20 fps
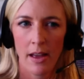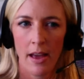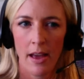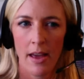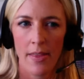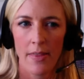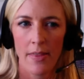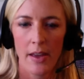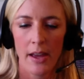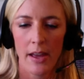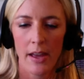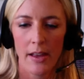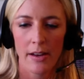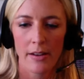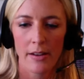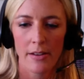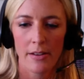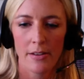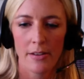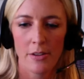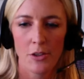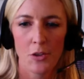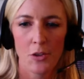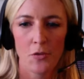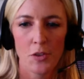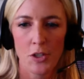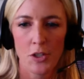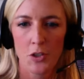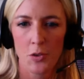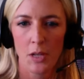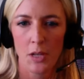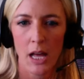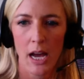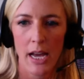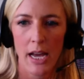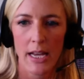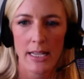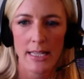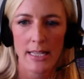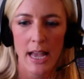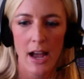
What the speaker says: and then you visualize,